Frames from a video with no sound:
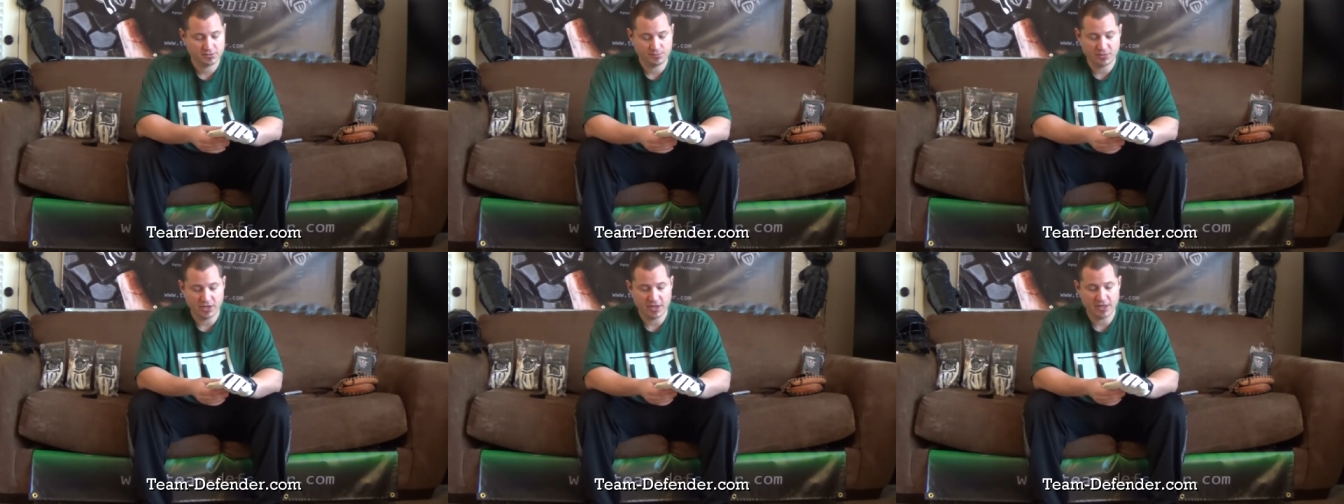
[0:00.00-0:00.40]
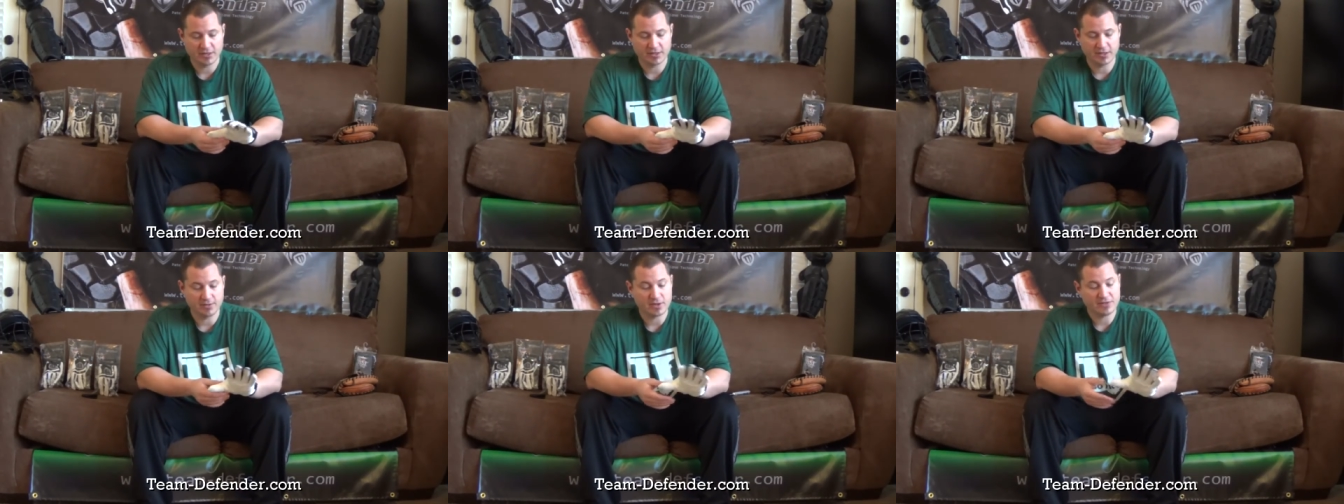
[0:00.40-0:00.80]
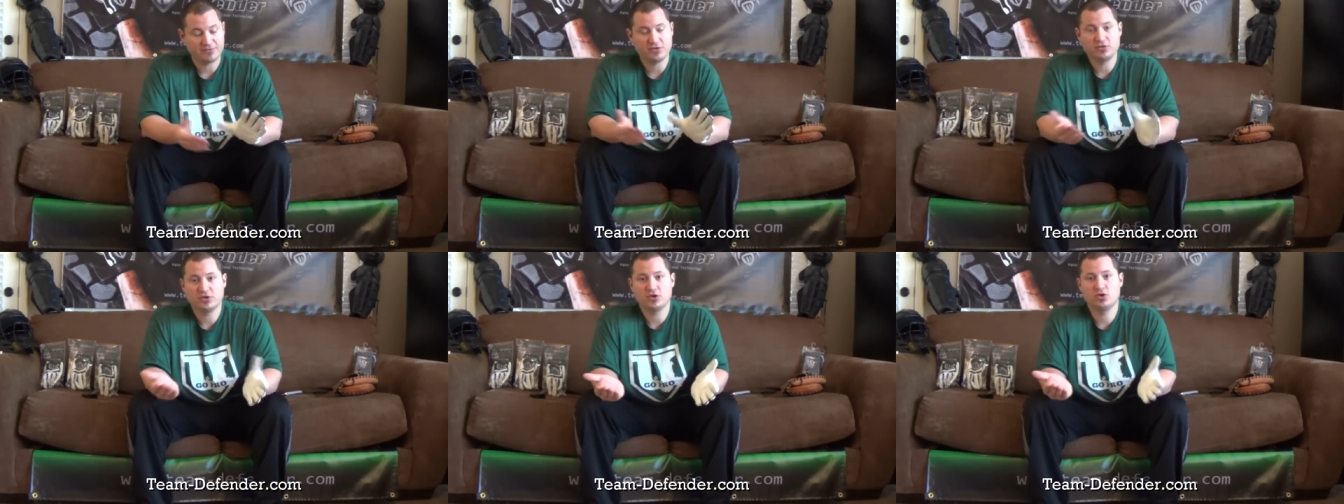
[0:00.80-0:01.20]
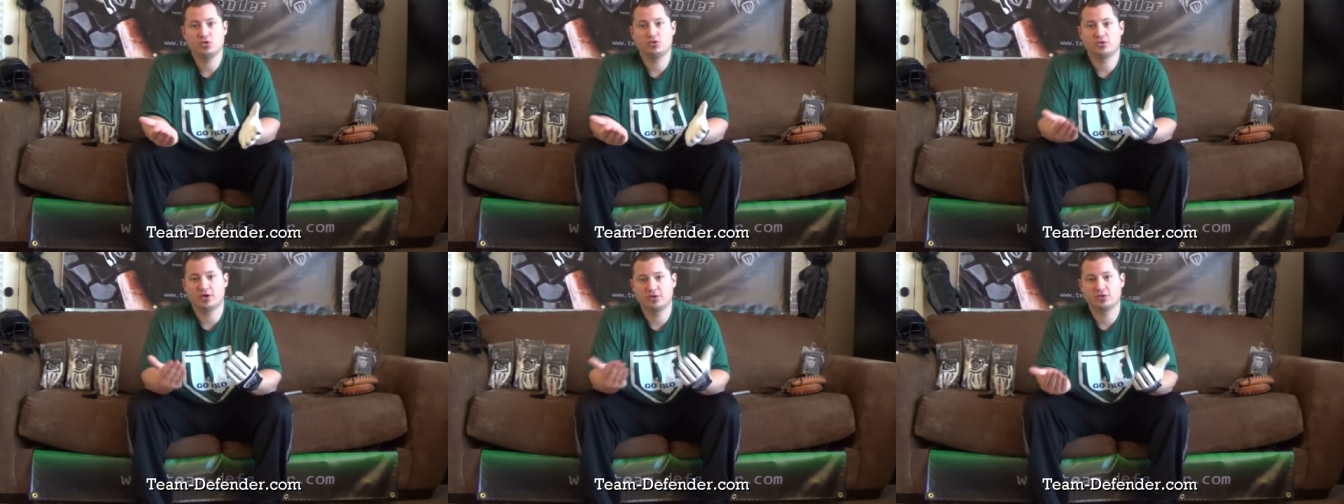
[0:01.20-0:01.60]
But if you
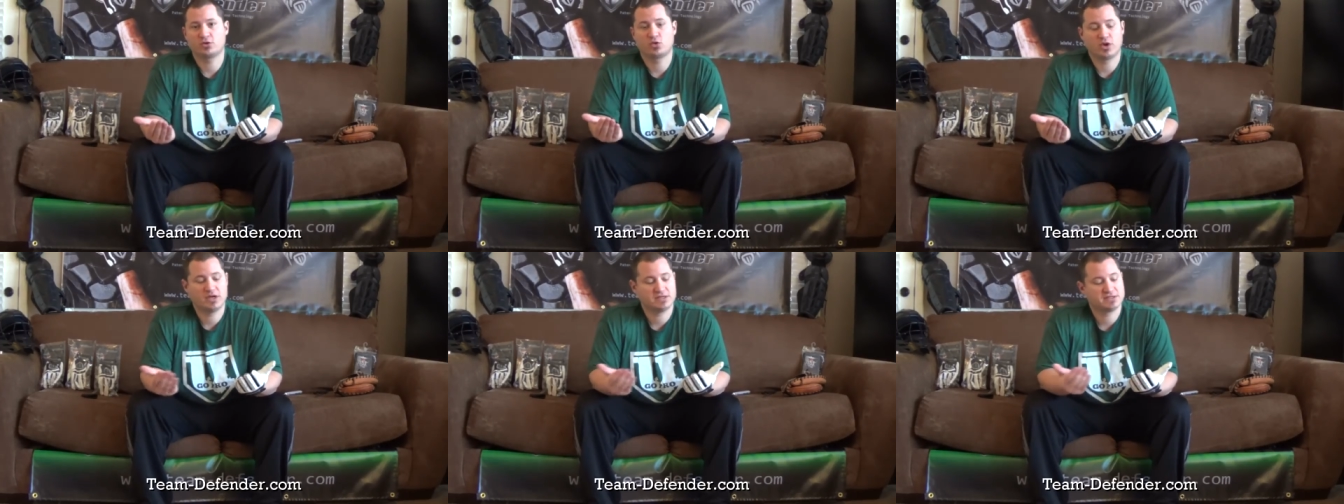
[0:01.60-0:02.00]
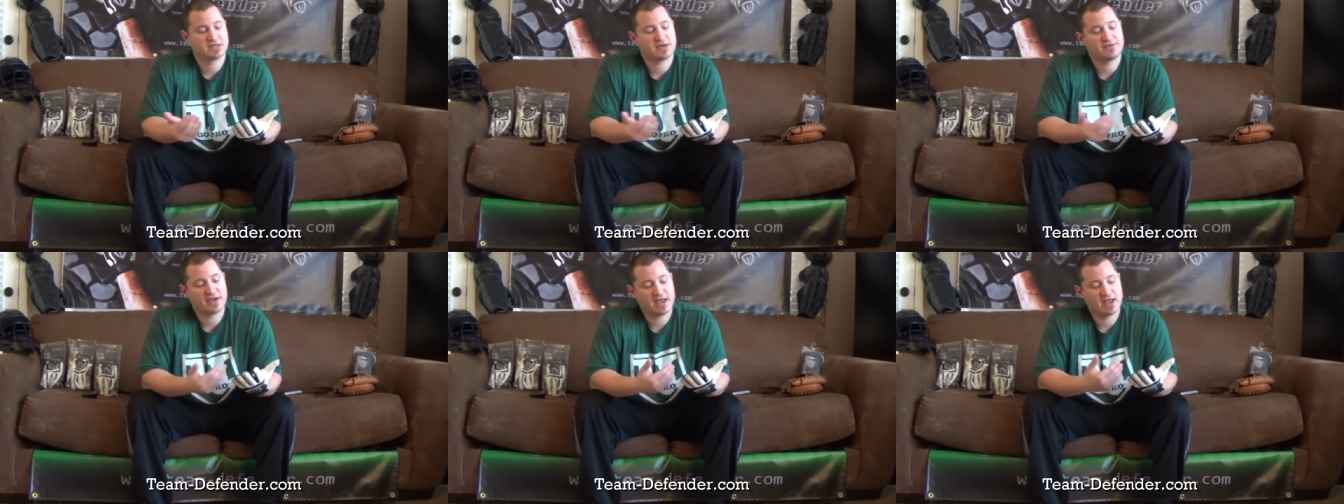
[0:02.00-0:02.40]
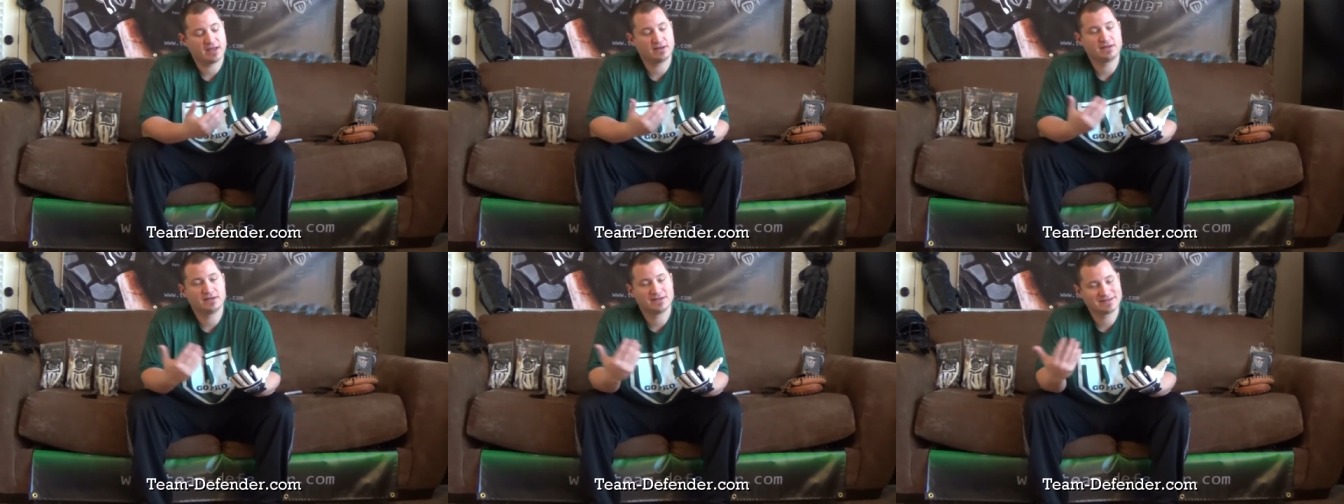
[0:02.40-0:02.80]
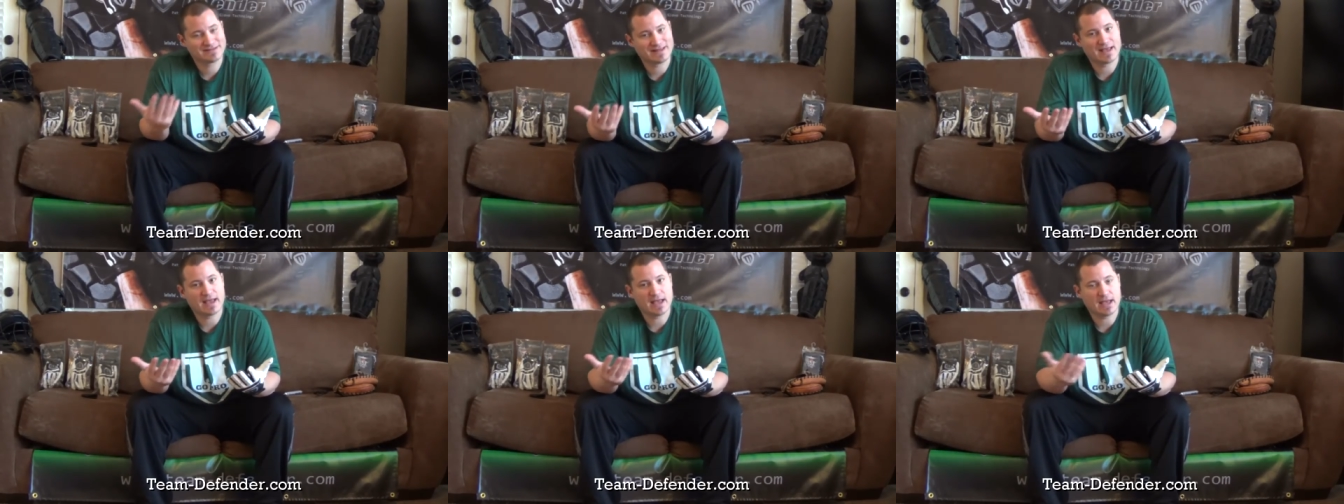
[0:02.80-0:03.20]
do, the other questions I've had is
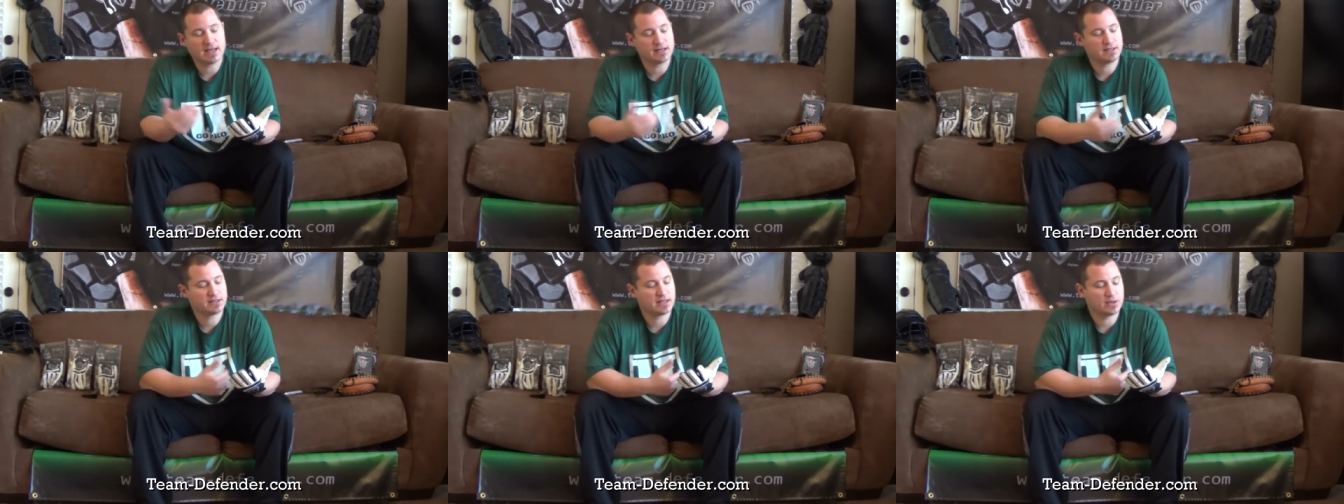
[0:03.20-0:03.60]
that,